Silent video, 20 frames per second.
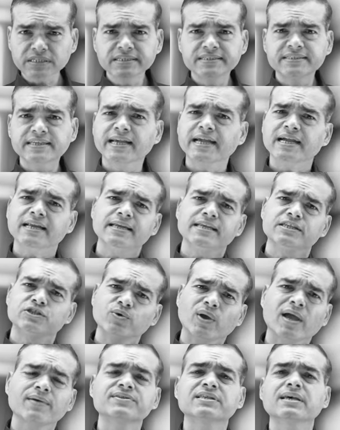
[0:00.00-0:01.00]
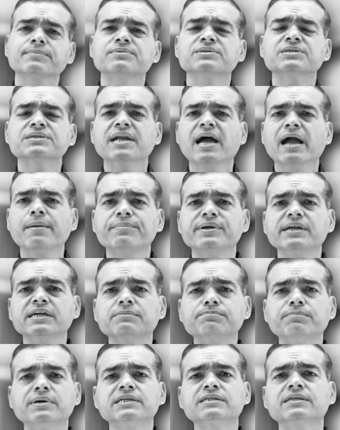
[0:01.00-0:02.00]
Second is, you have subscribed
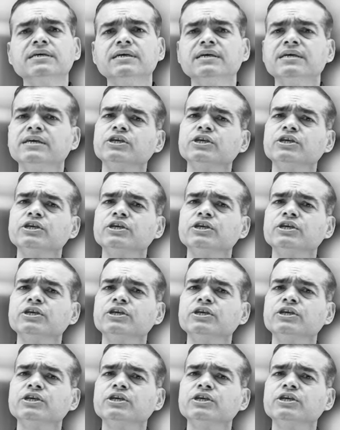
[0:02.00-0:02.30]
it, but